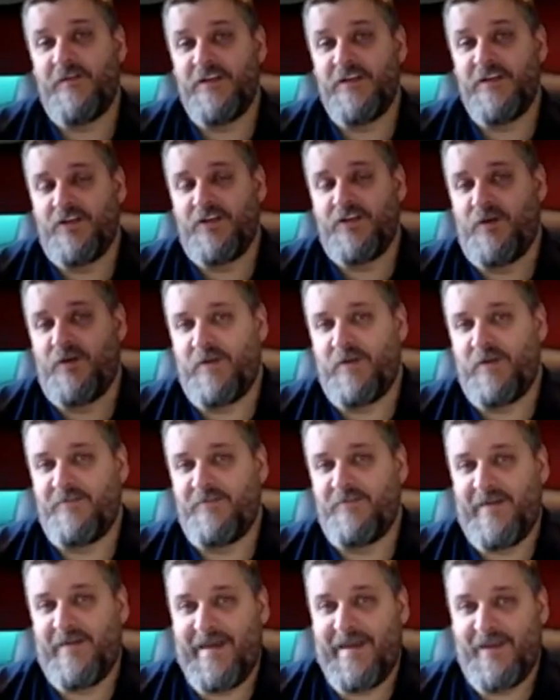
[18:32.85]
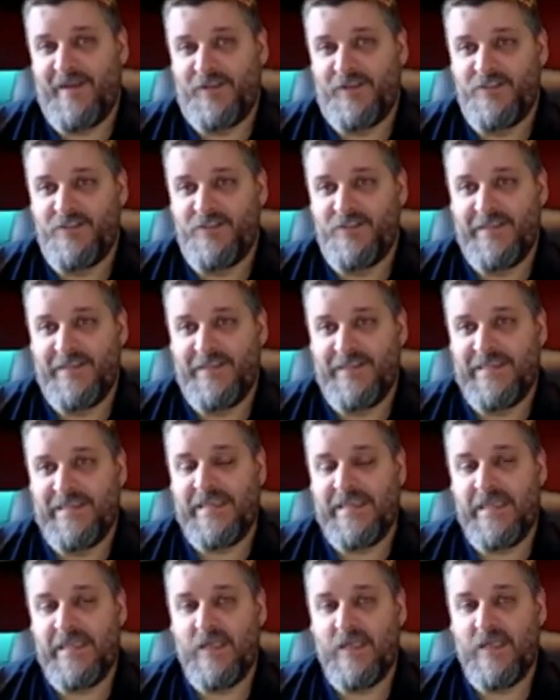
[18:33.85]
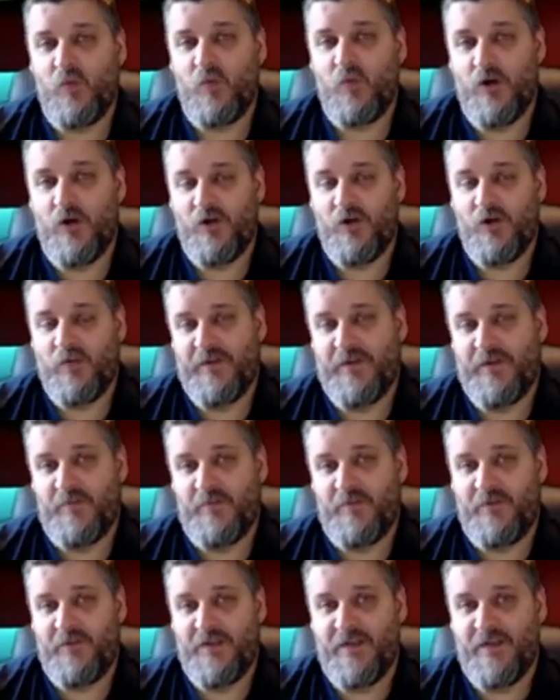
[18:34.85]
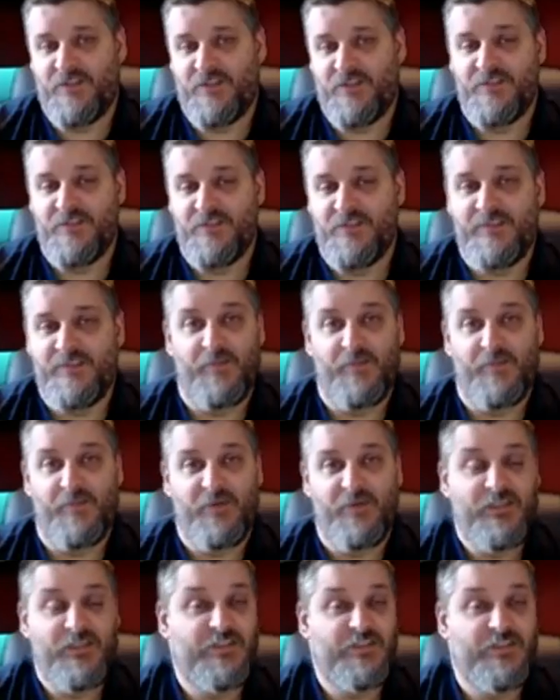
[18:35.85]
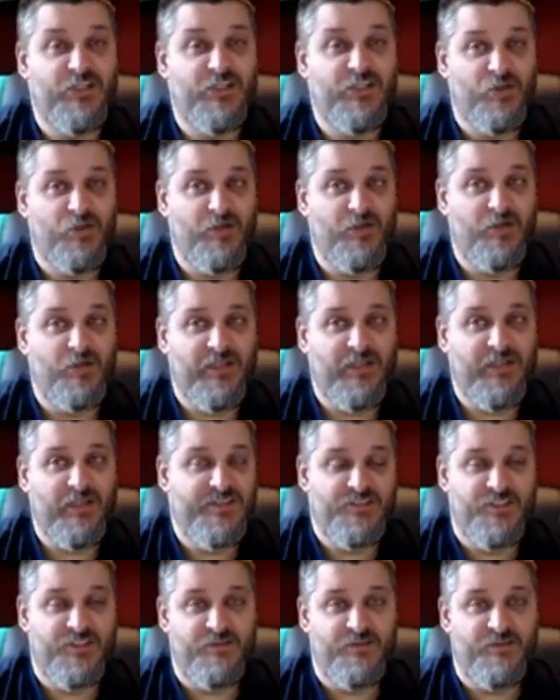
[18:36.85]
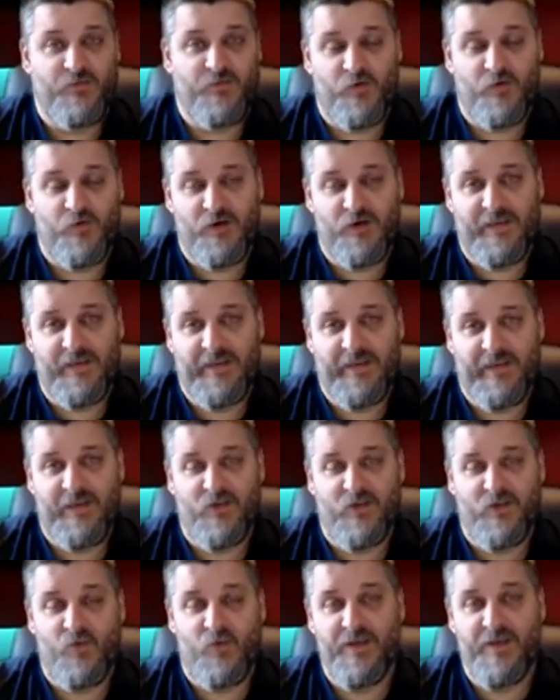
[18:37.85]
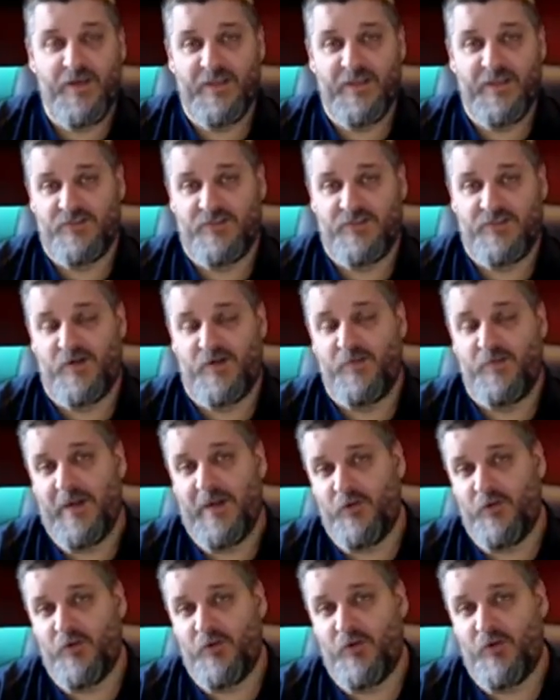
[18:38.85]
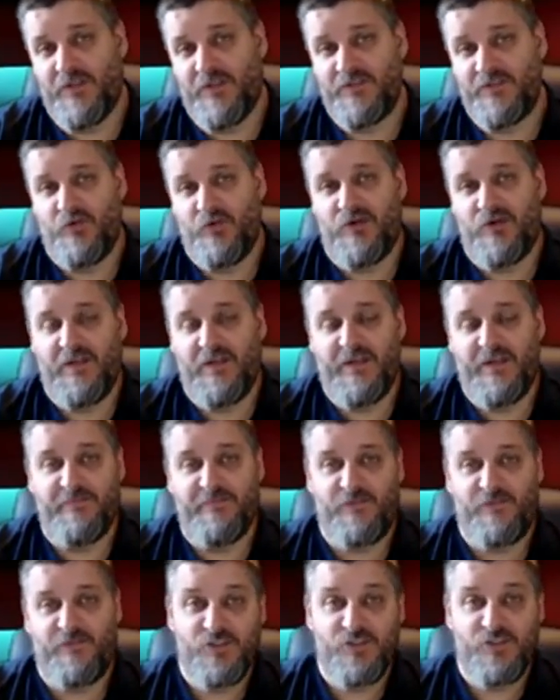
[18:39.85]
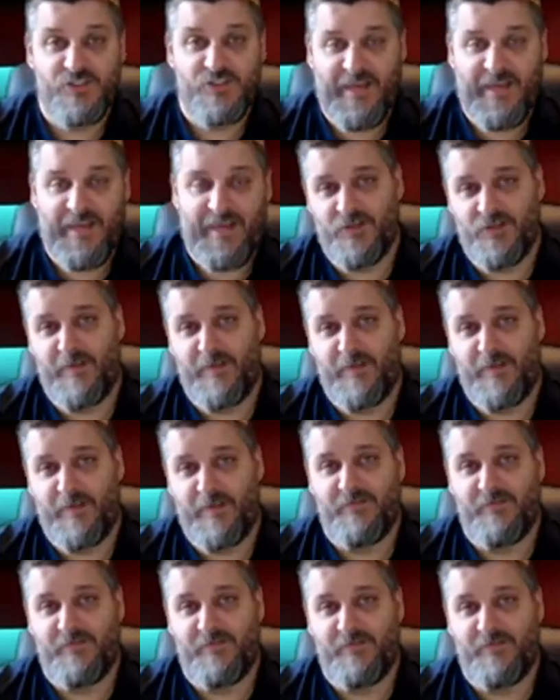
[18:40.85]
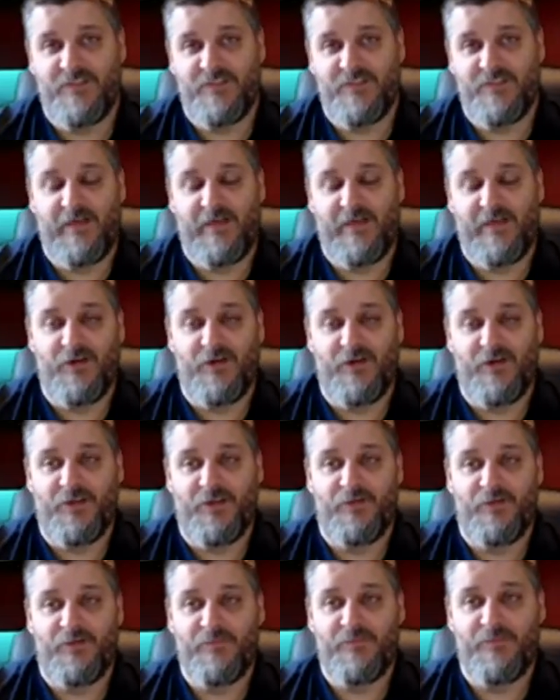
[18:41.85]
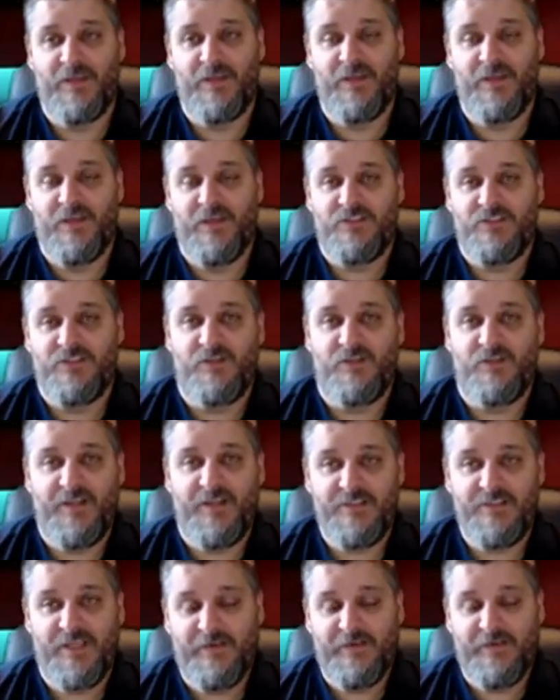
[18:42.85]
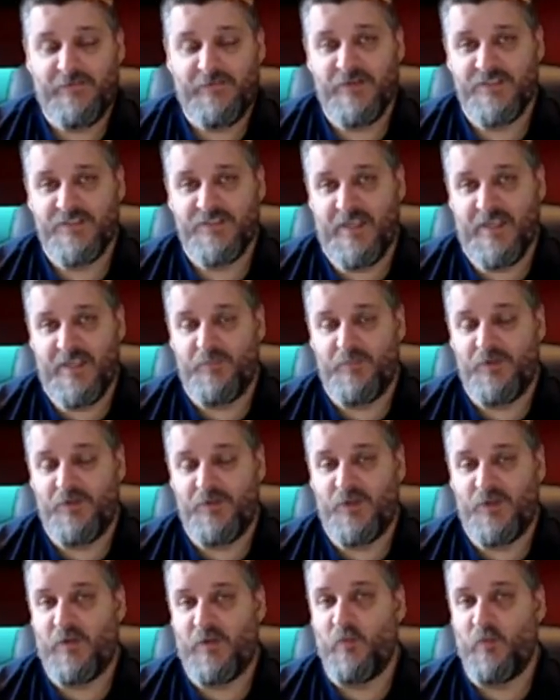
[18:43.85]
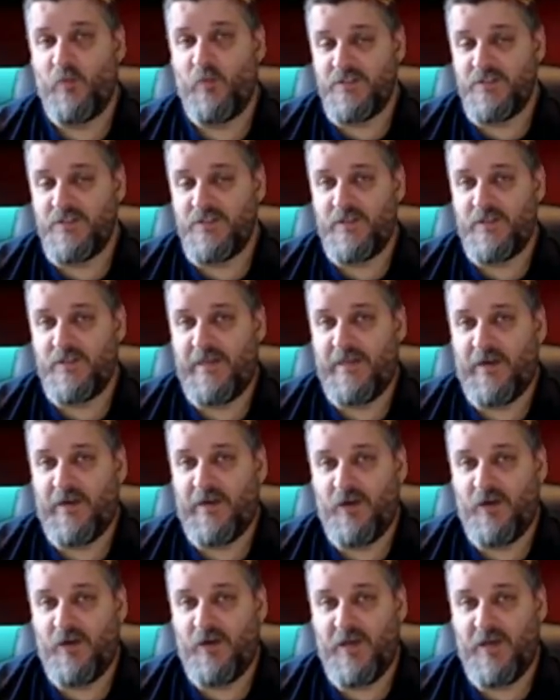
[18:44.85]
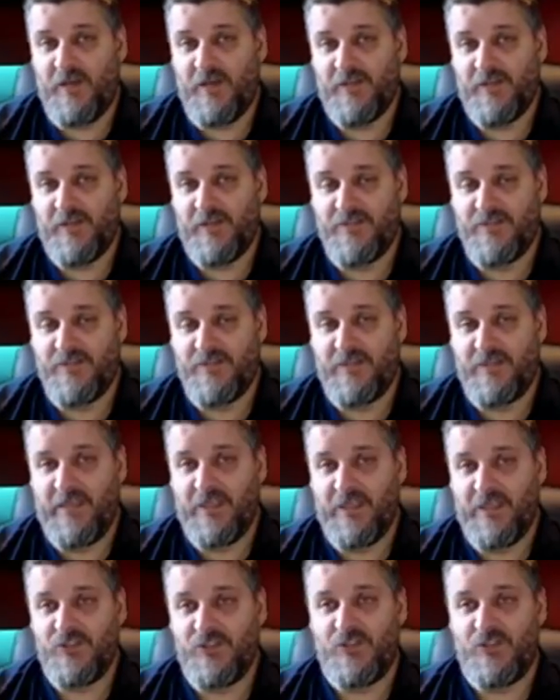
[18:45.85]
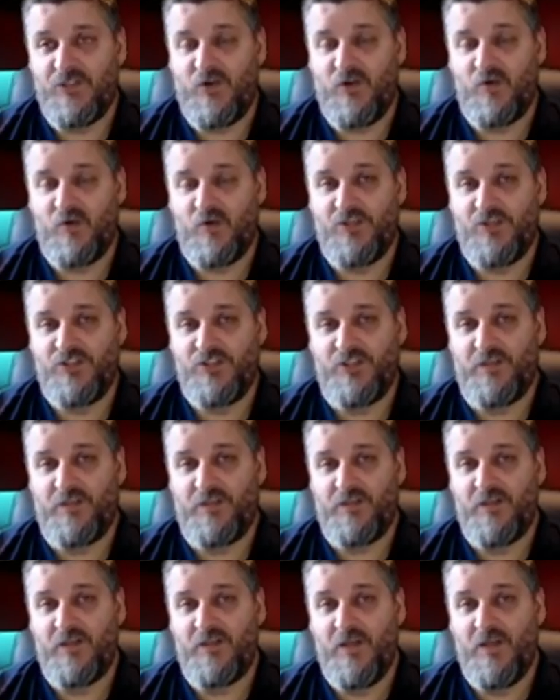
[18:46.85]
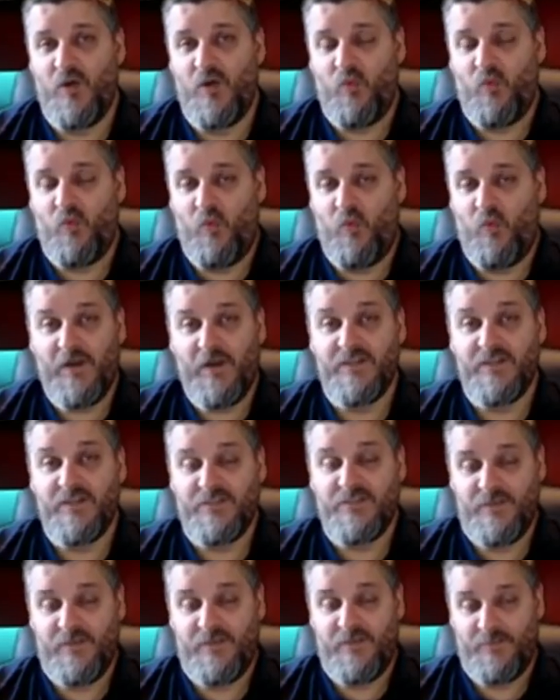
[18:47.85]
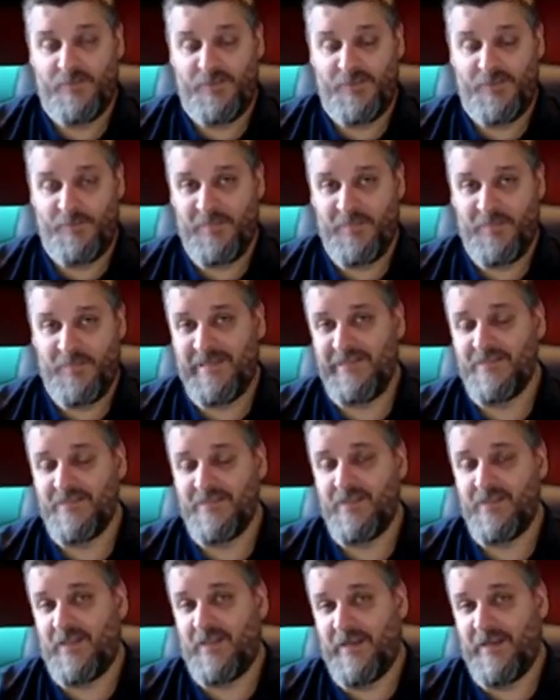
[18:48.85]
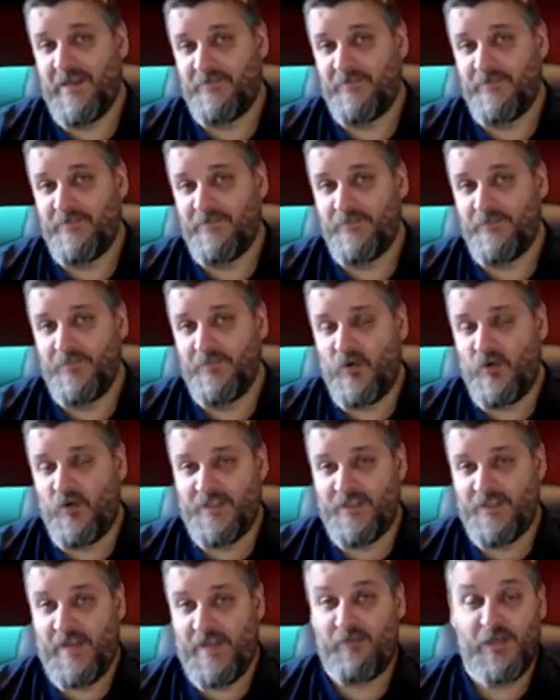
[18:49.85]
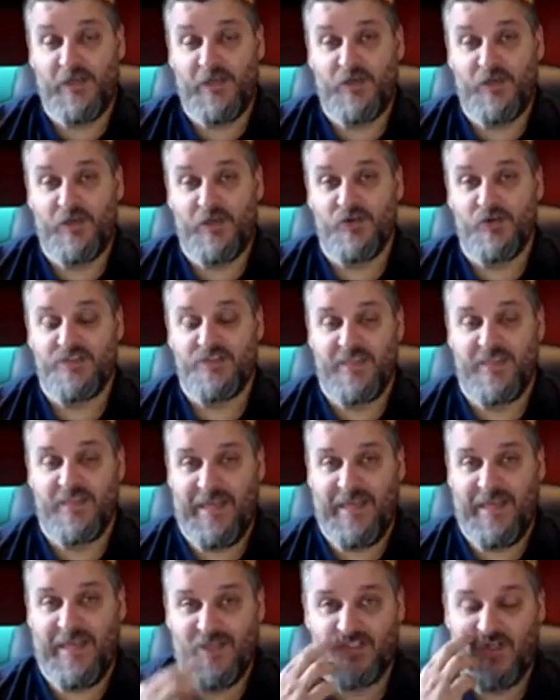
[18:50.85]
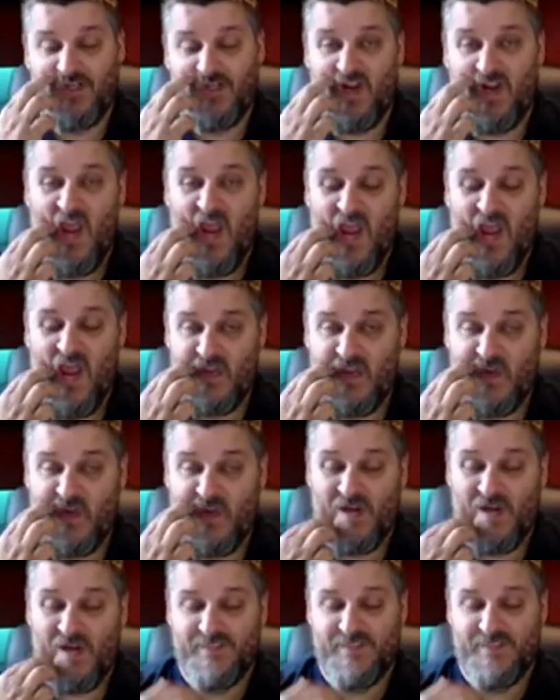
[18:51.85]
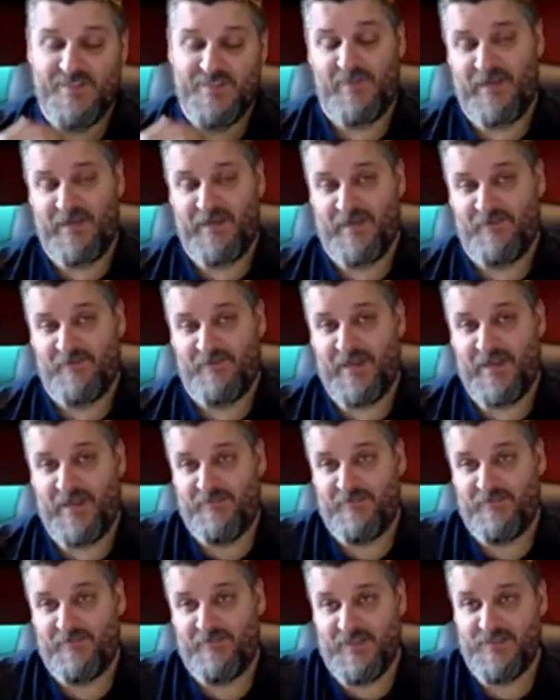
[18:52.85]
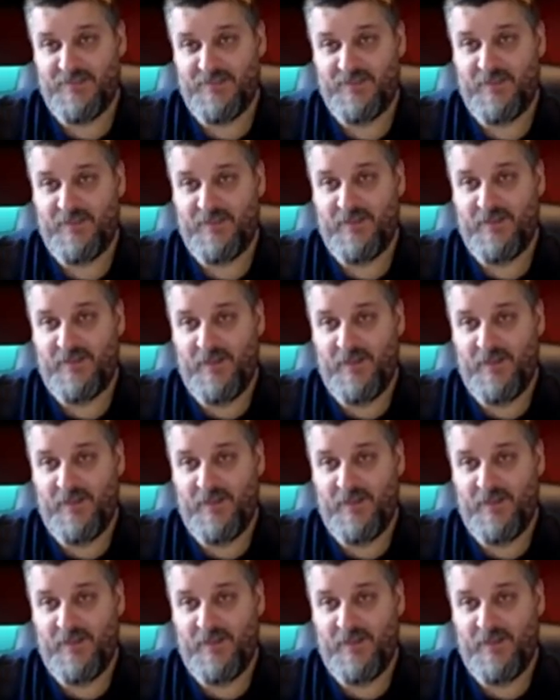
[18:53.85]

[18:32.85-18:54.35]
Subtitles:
feature that we've added to the keyword randomizer is the ability to utilize it for a quiz or a pop quiz or a first to answer type of a scenario. So let's say, for example, that we wanted our audience to answer the question, what is the meaning to life? Of course, everybody knows the answer to what is the meaning of life is